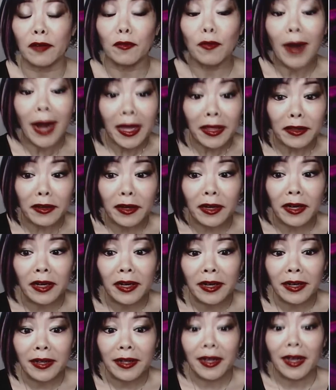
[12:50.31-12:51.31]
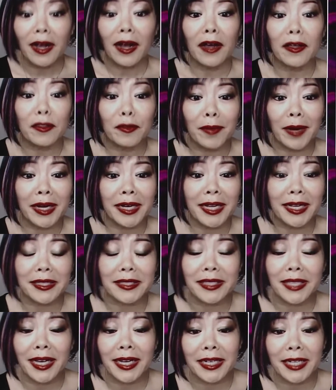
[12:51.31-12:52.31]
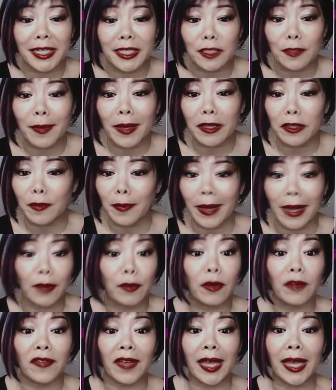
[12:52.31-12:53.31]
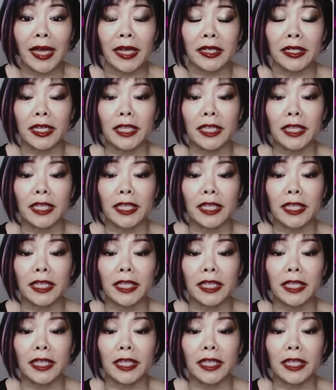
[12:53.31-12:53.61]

Rather, on the right hand side, it's about the power of and.